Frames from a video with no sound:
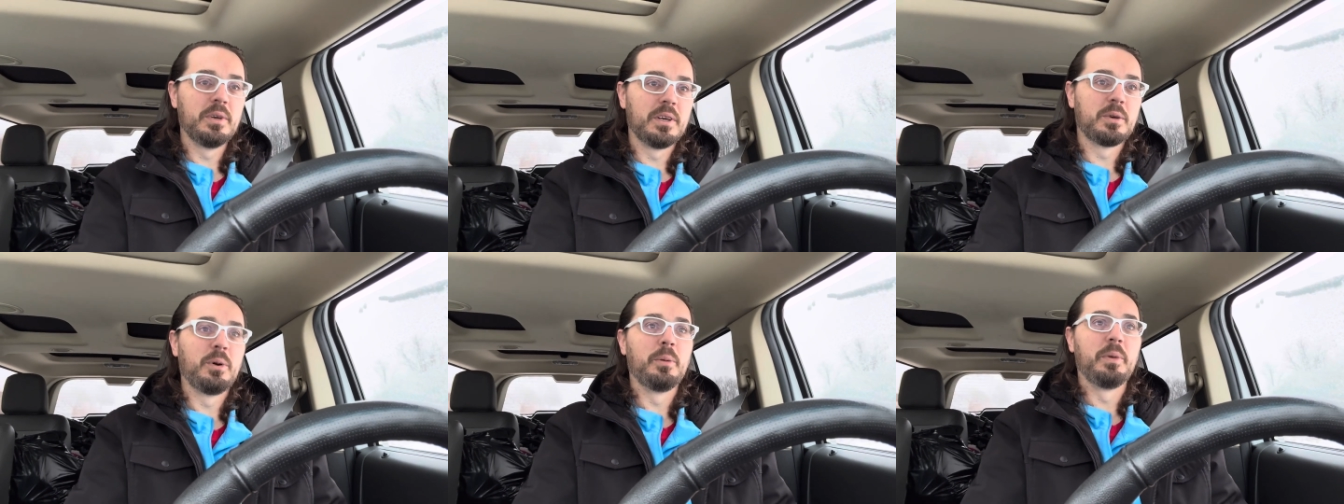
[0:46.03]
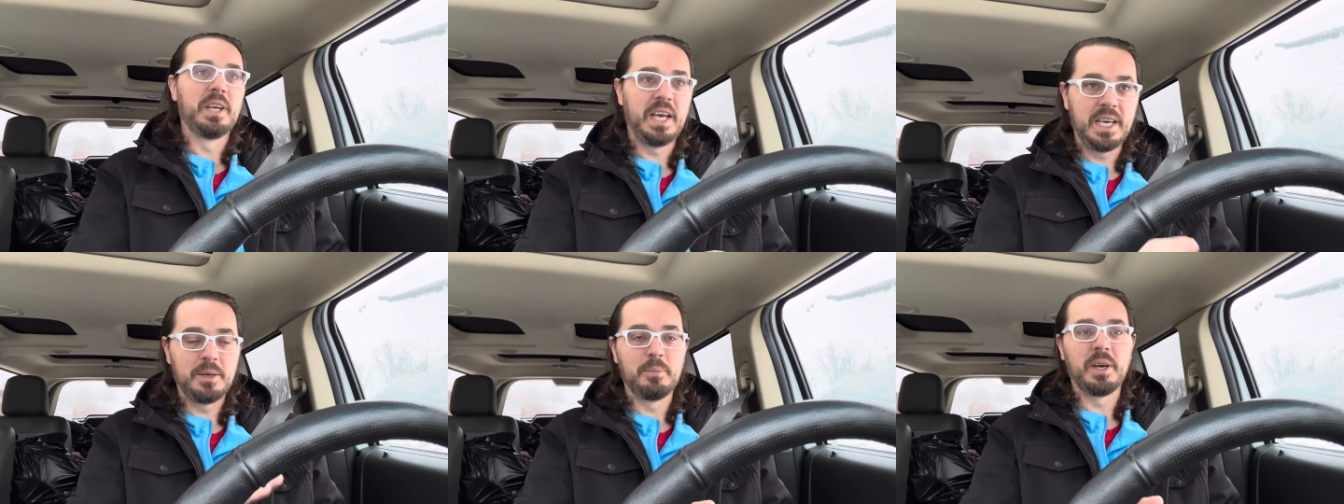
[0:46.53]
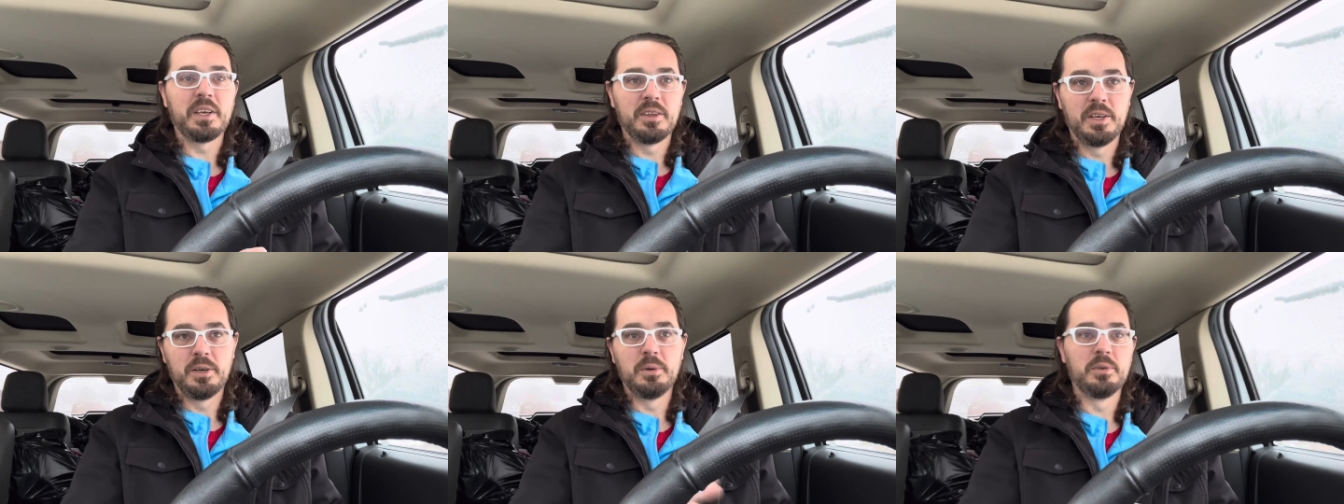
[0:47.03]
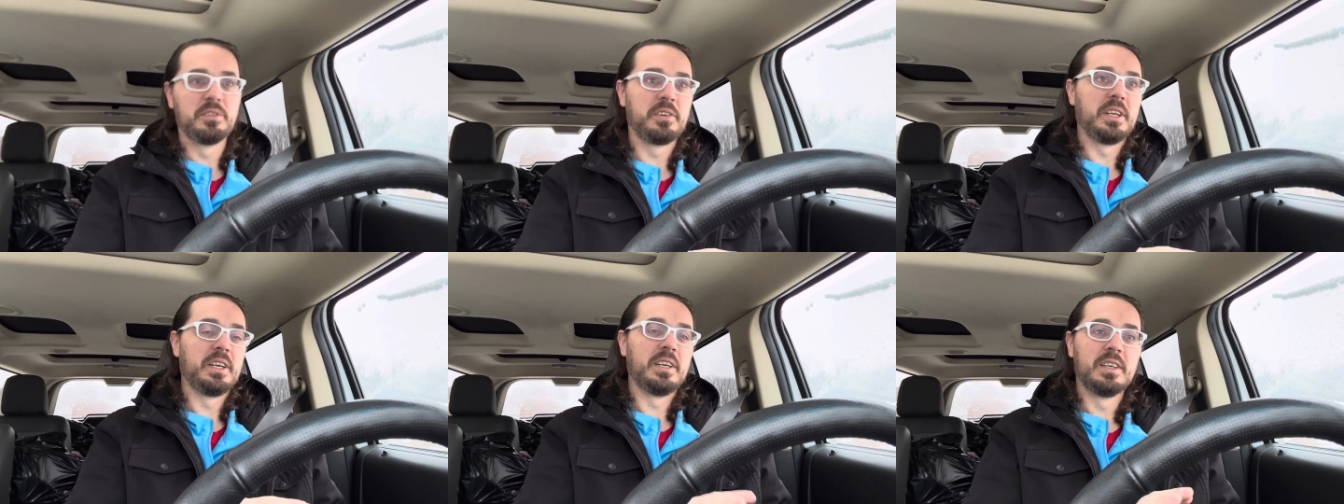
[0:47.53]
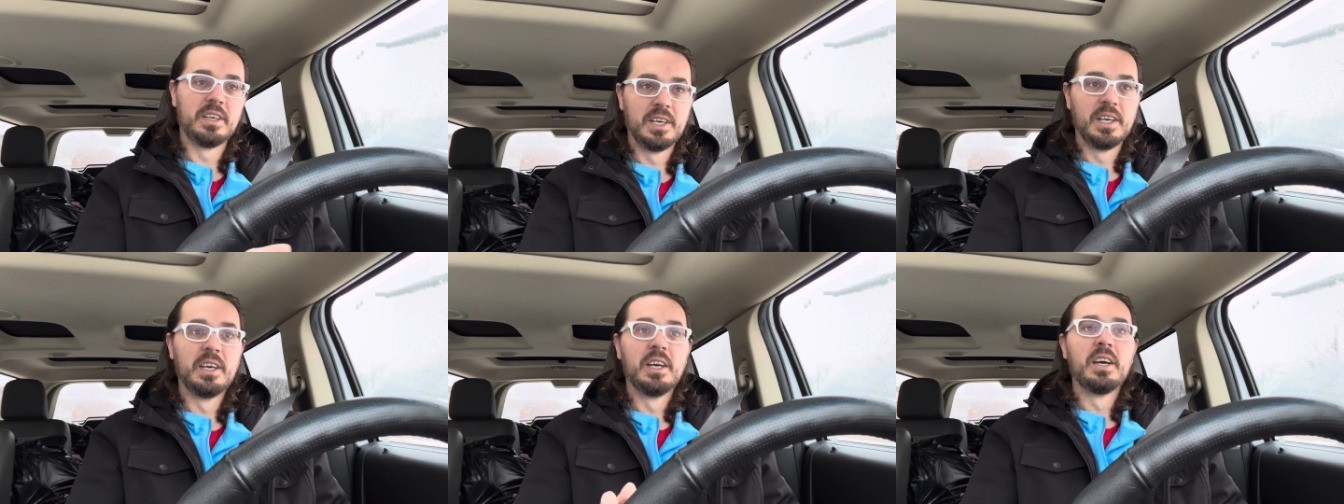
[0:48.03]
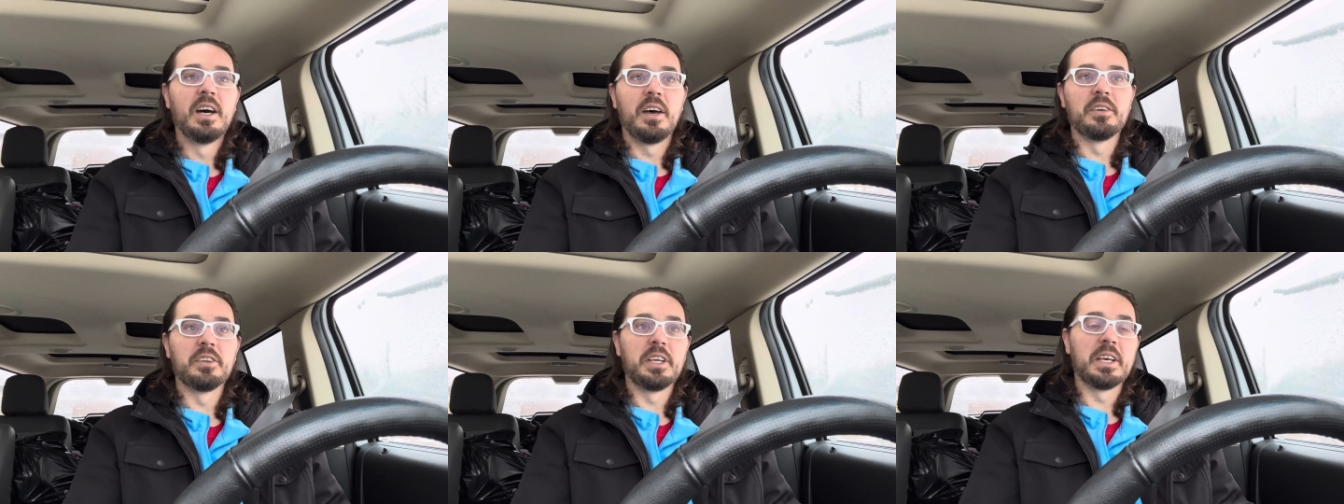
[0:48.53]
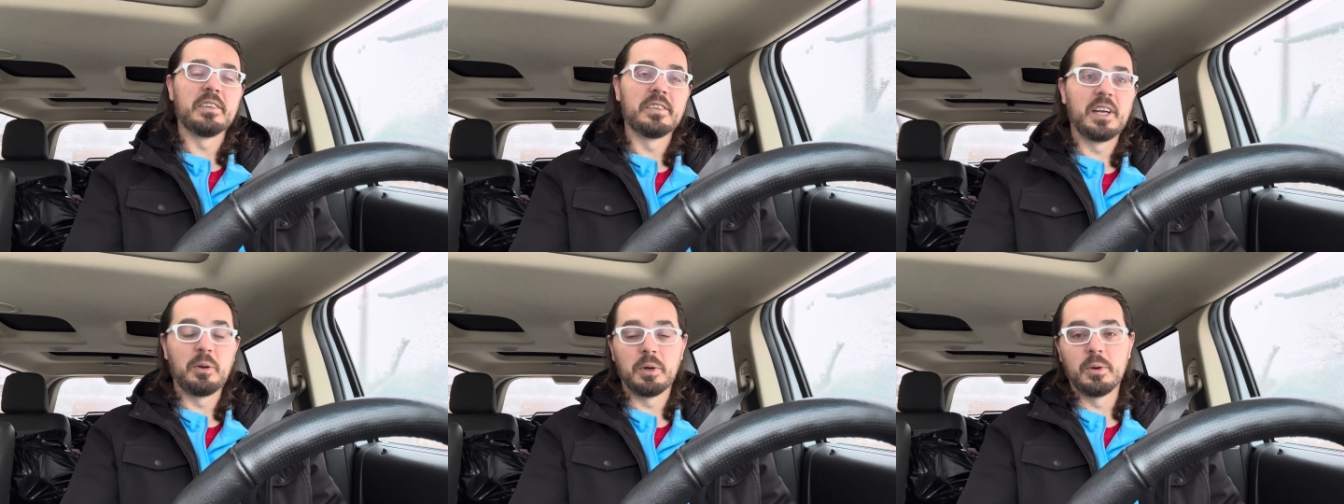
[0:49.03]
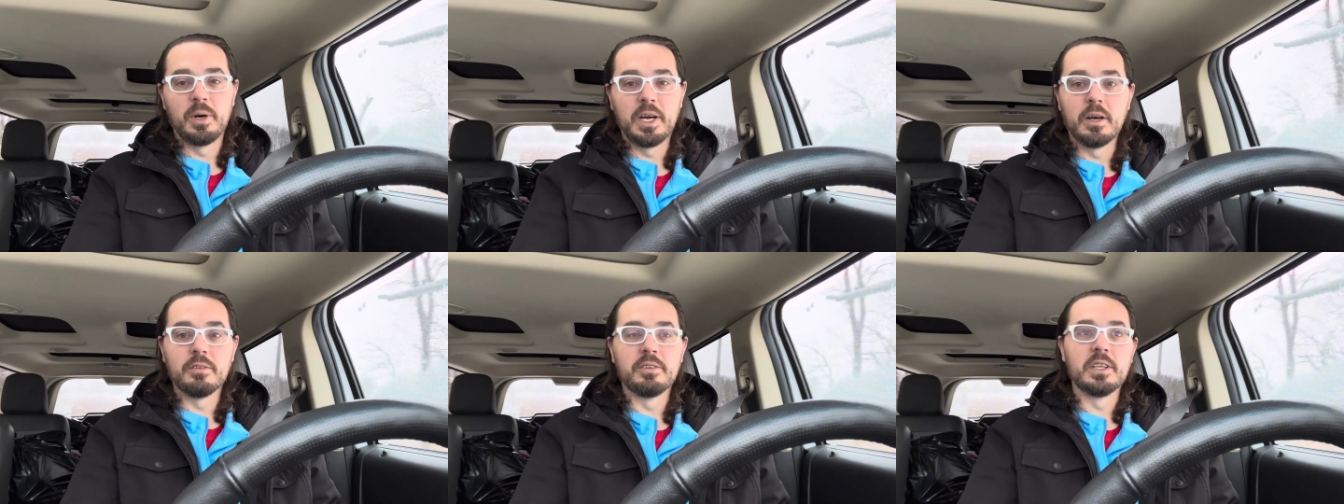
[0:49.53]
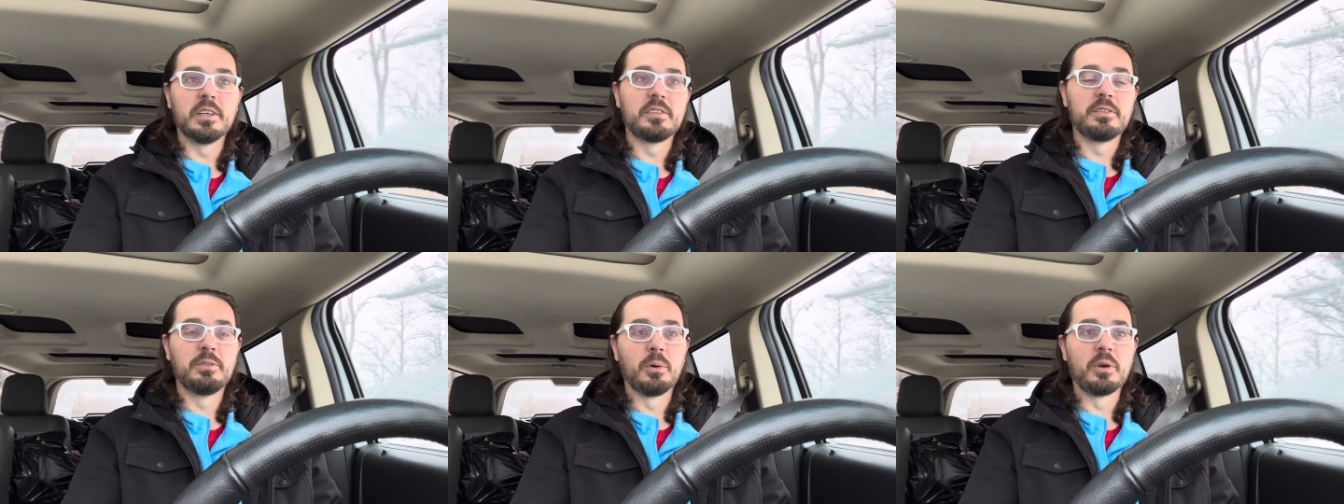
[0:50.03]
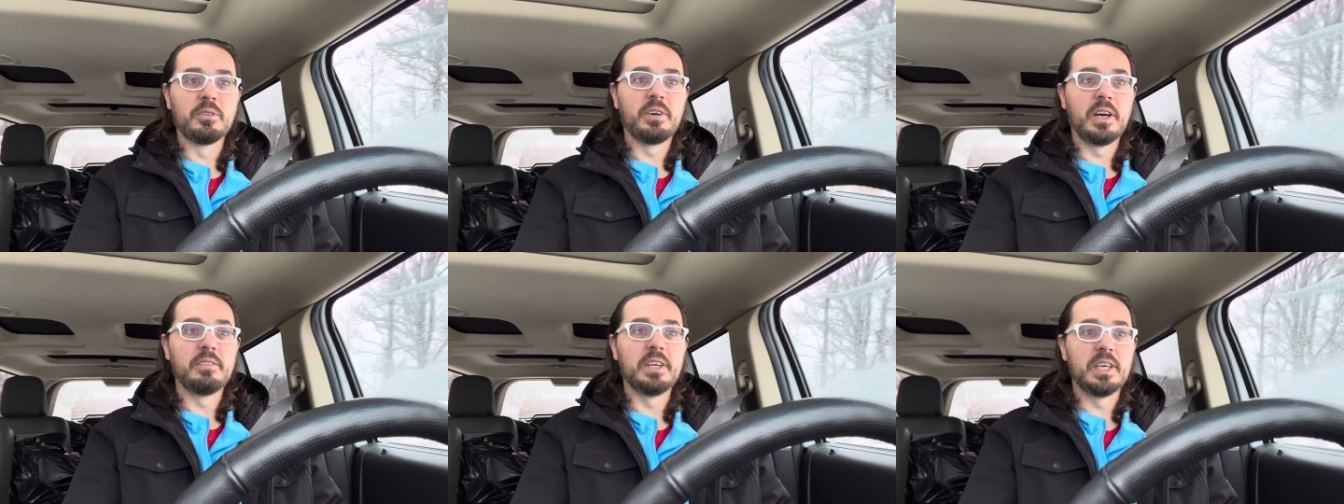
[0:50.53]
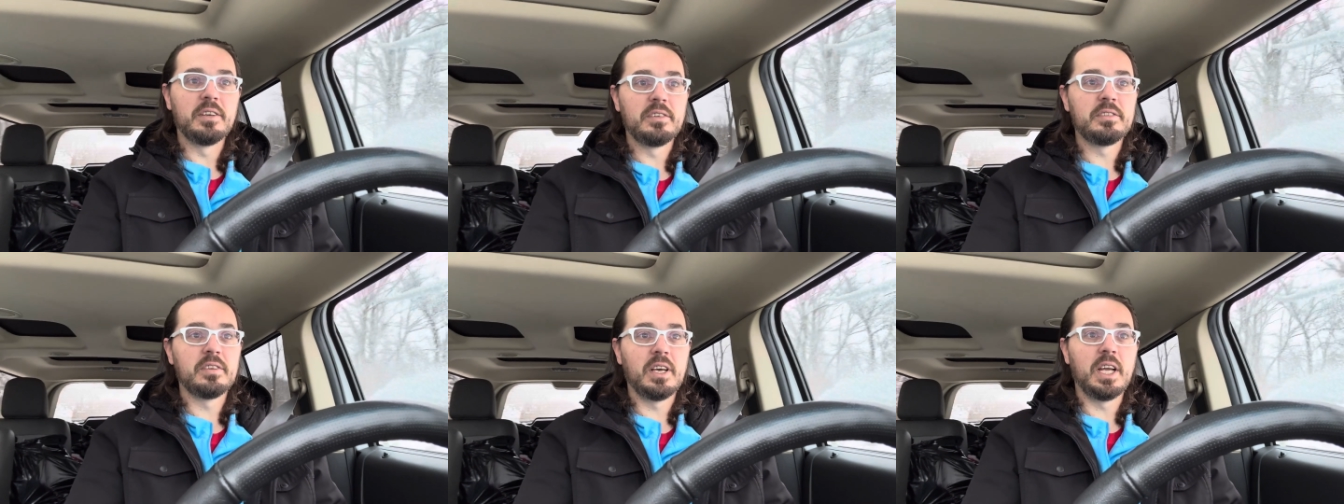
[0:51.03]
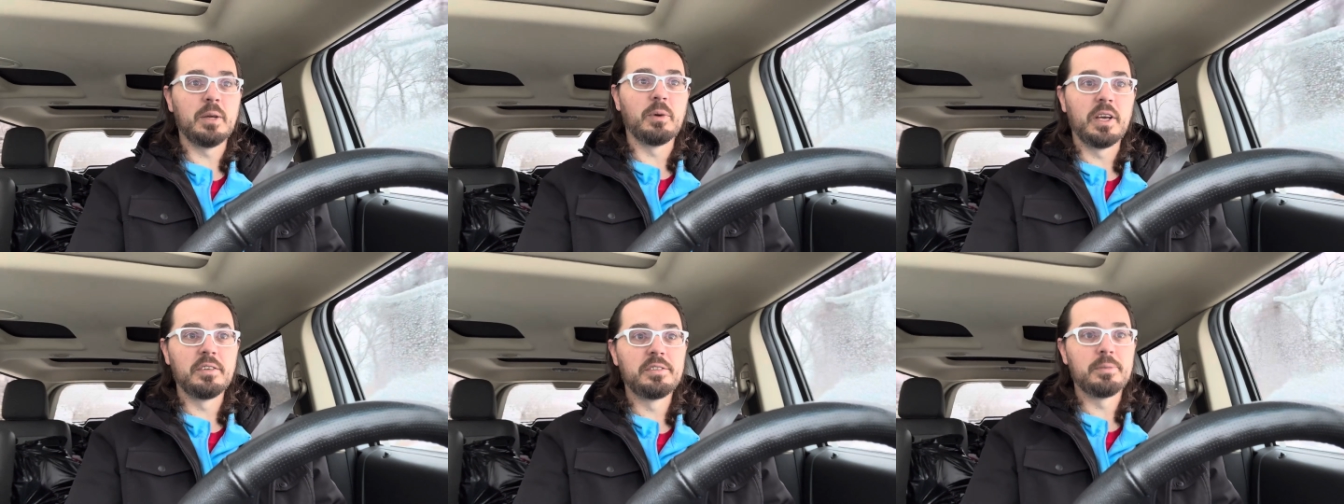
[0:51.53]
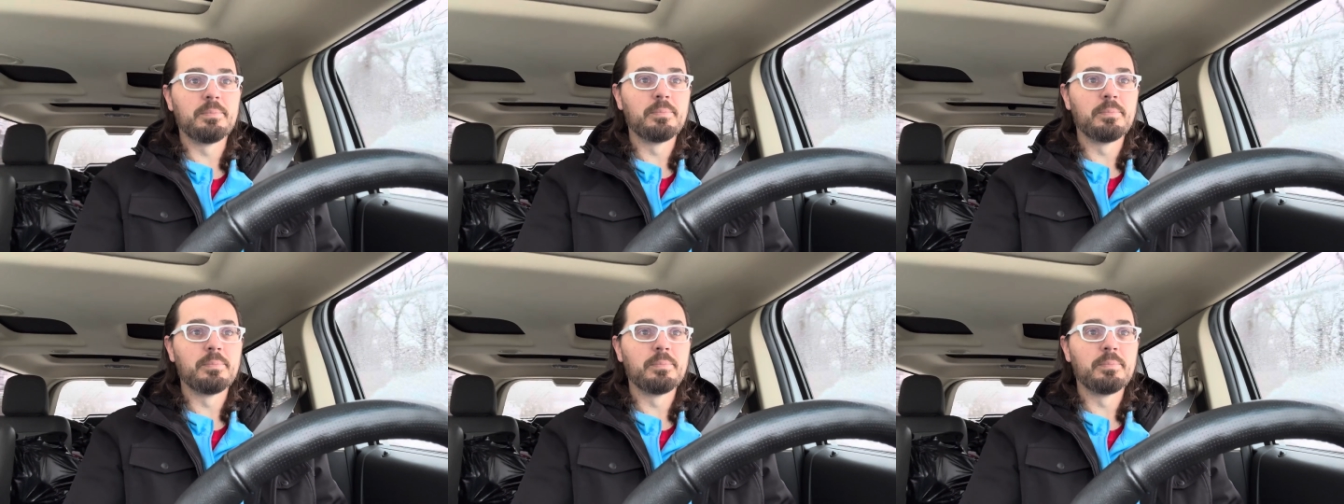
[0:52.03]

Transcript: equipment and my clothes and other things that I require for this four or five days. Anyways,